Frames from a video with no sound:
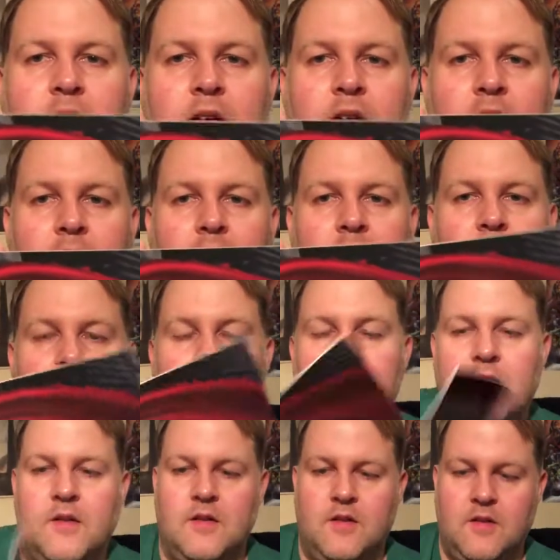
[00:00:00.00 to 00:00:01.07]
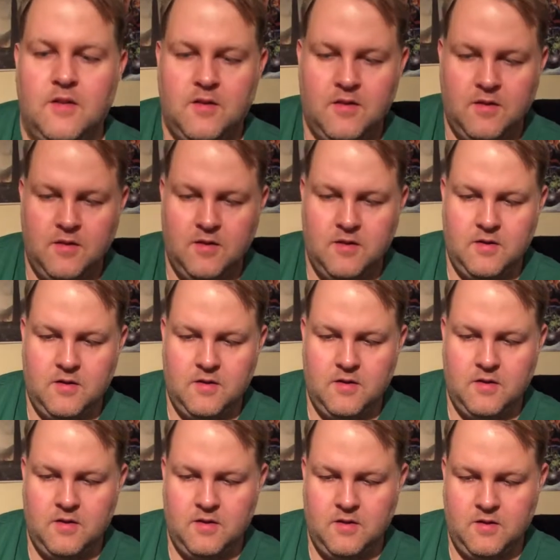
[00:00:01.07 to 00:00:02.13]

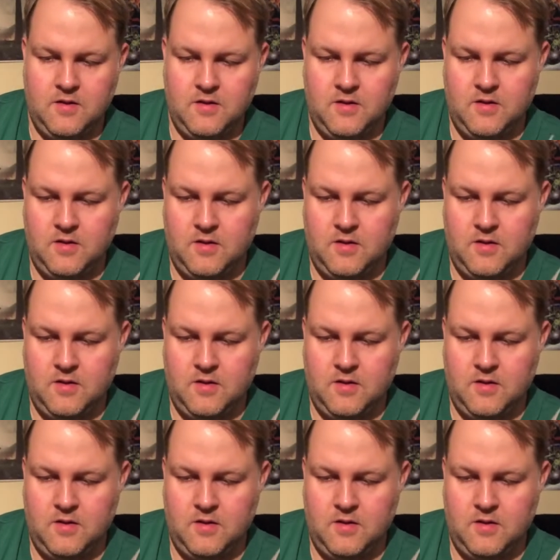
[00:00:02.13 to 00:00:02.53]
Nothing is said.